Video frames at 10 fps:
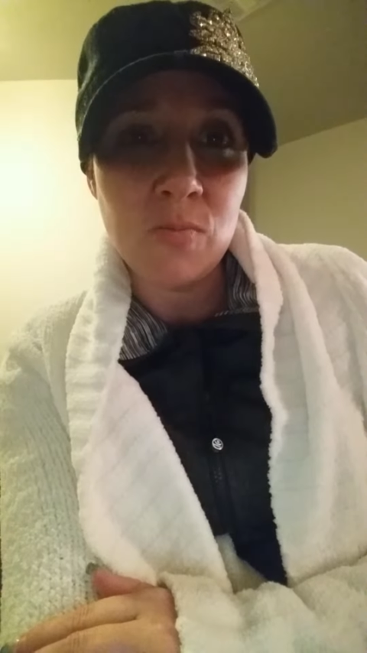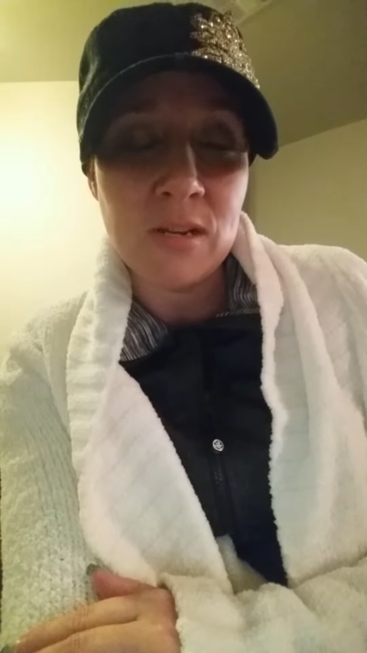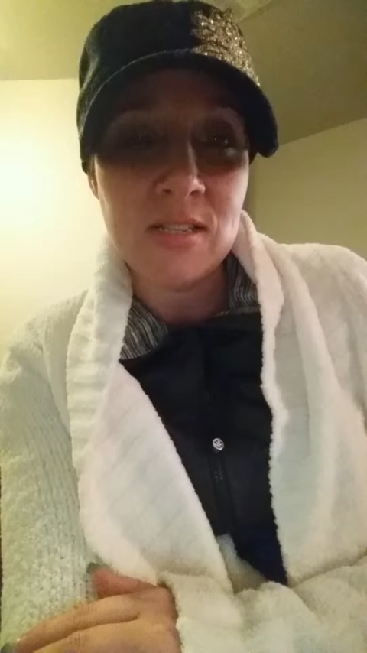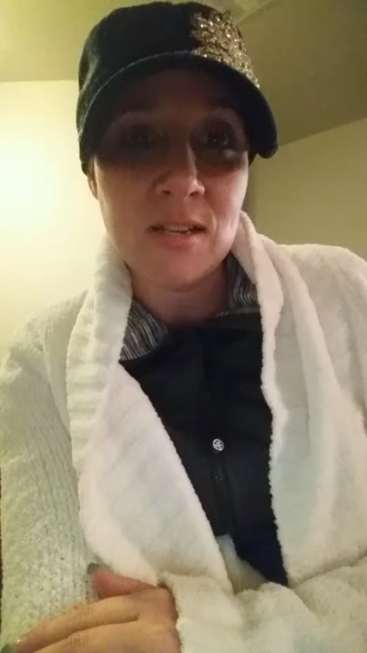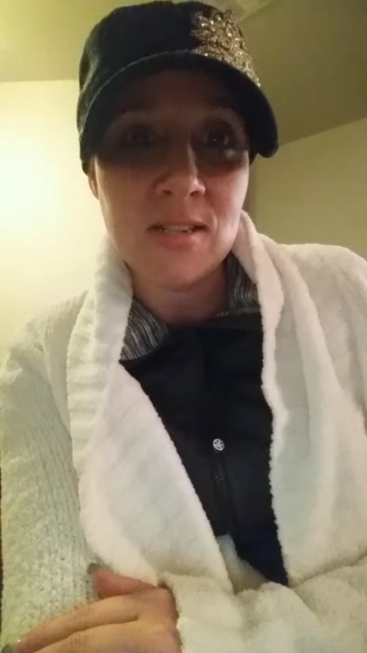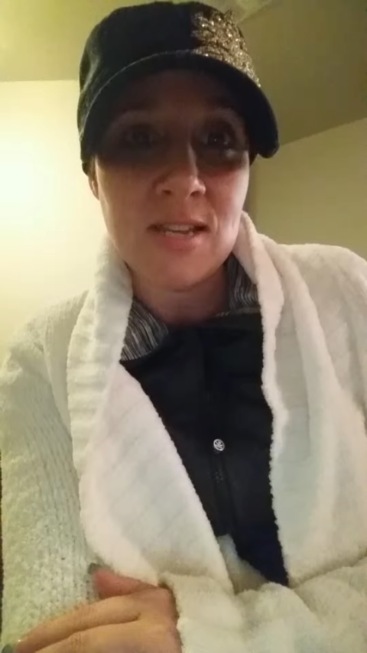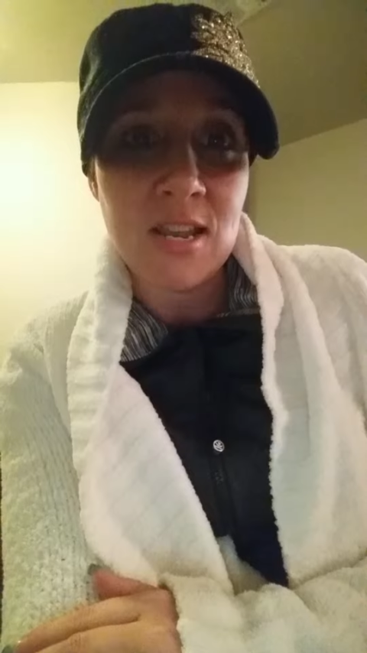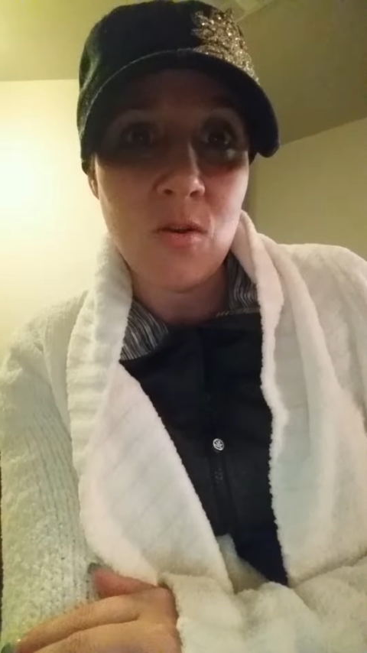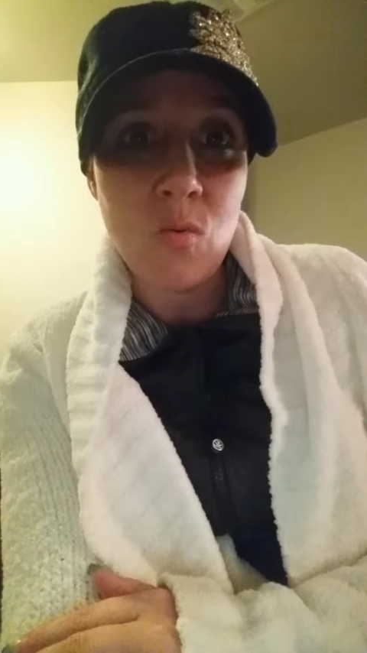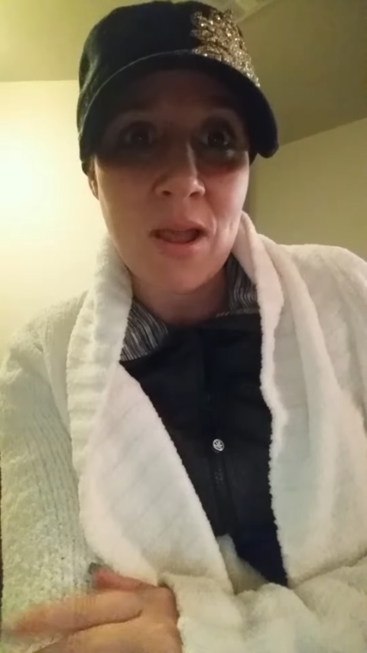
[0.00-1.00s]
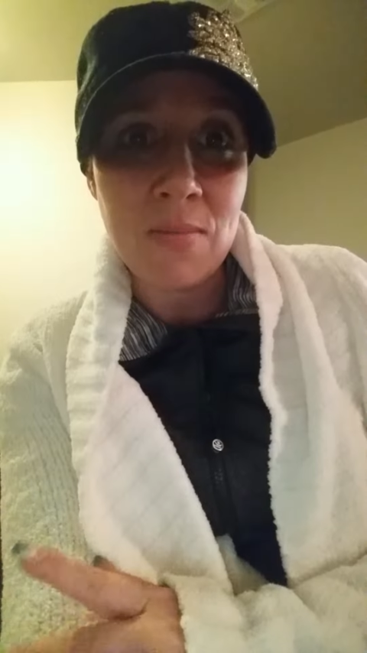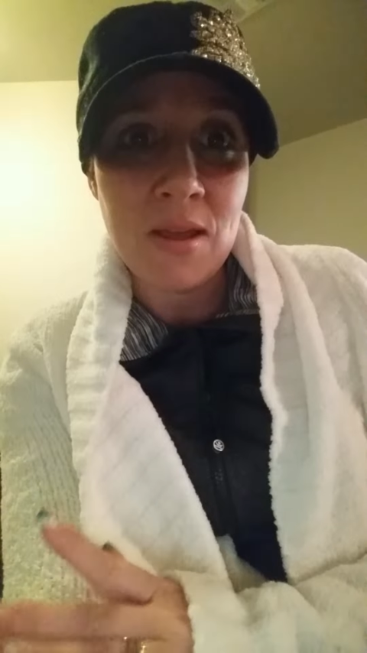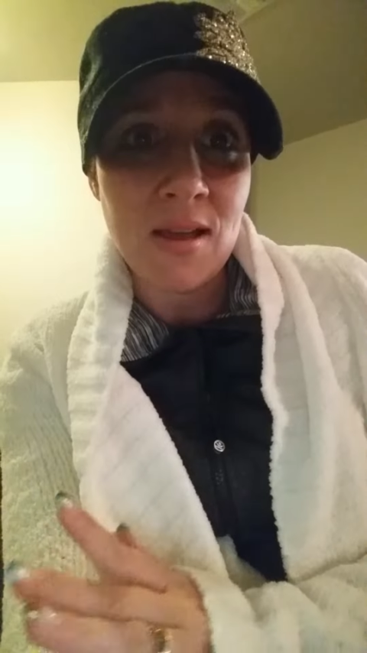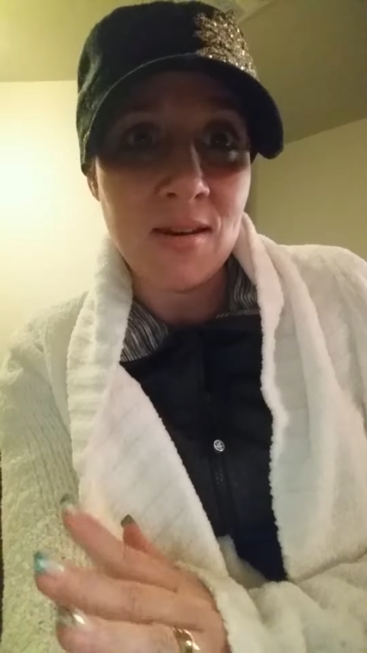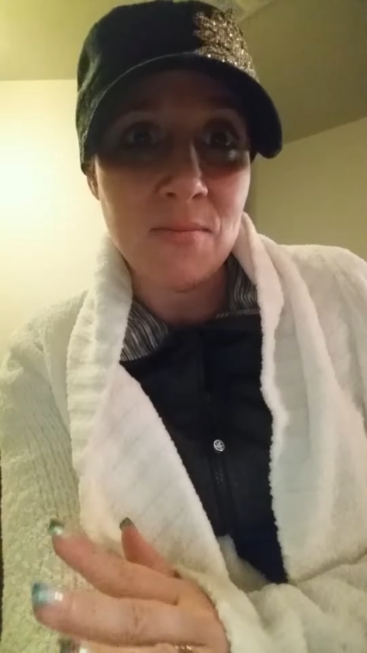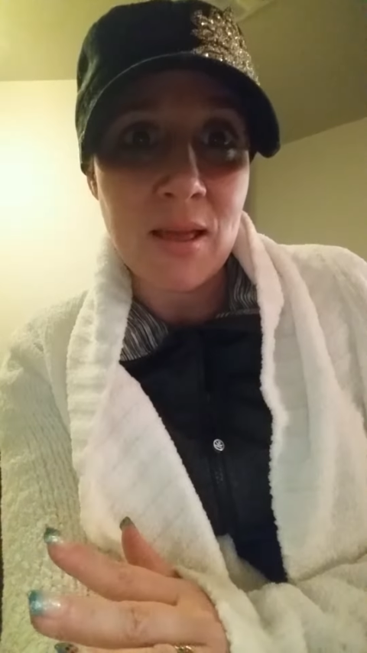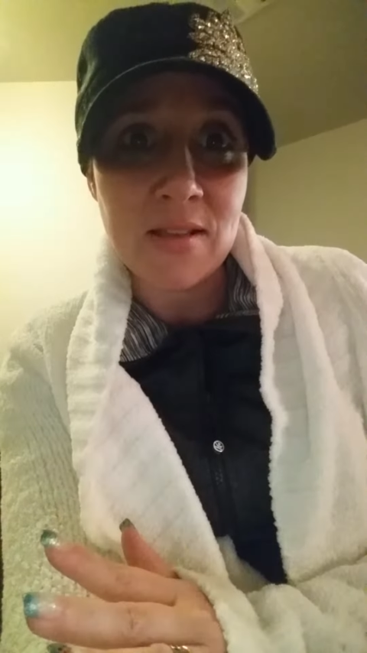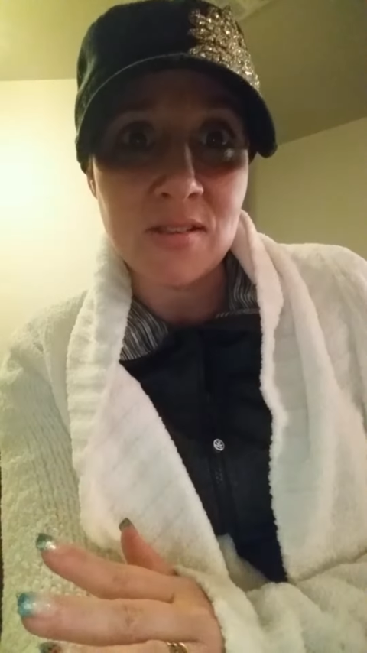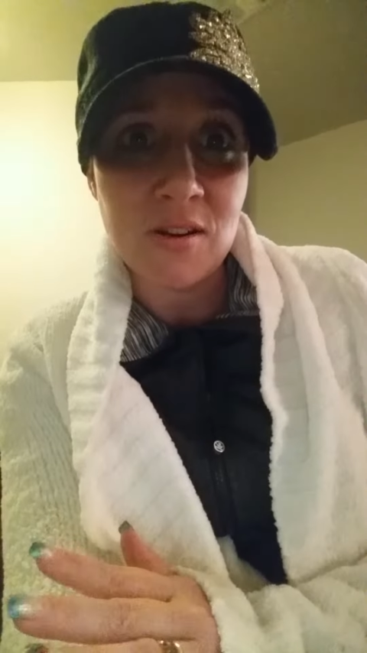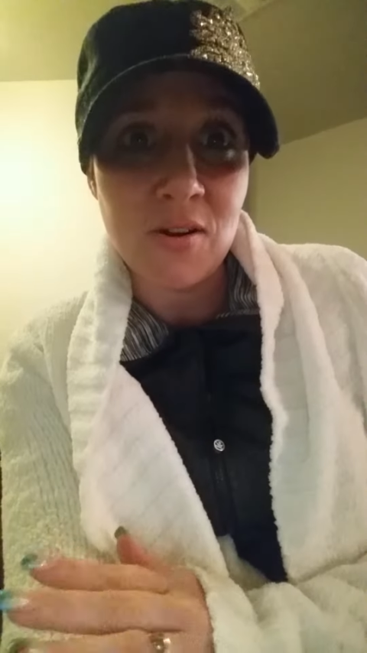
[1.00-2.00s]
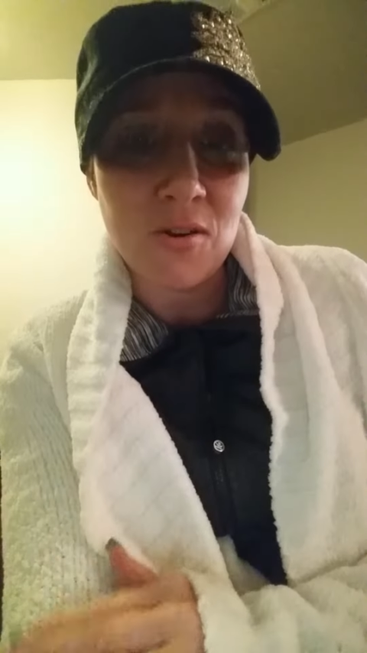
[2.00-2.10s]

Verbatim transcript: but it's going to take you way beyond ambassador.